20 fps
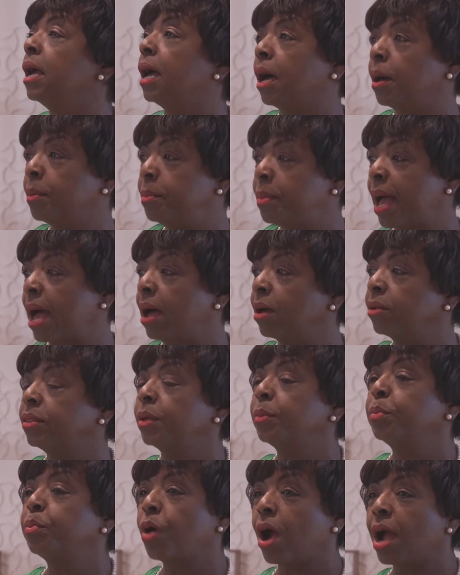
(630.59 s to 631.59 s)
about
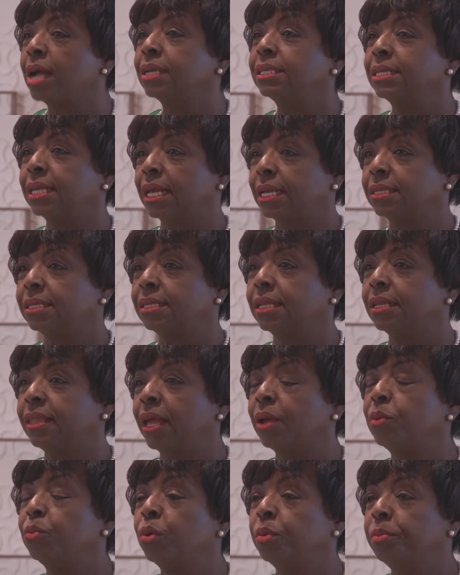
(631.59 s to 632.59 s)
the process that
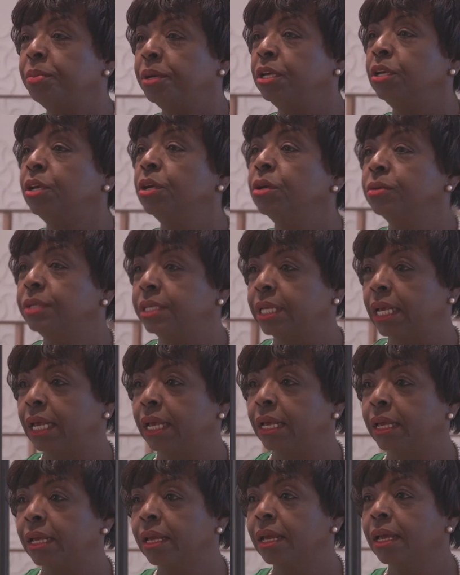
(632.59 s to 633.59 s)
they will be
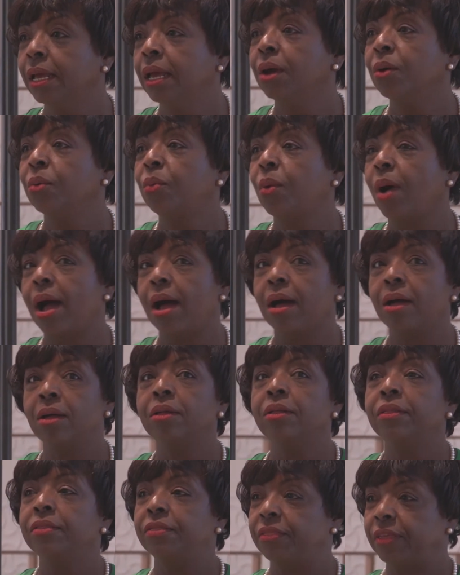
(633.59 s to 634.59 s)
using
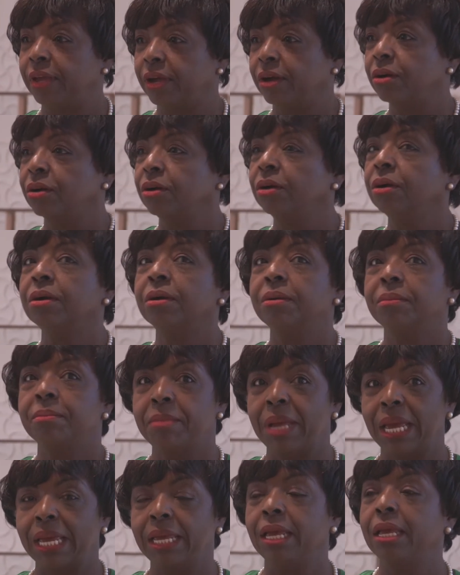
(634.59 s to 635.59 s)
while they're
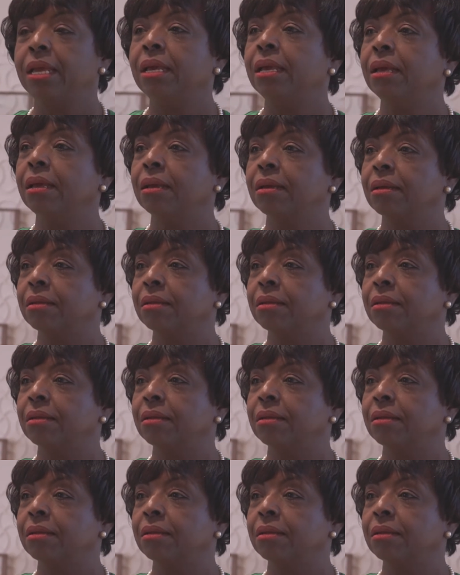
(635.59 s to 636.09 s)
making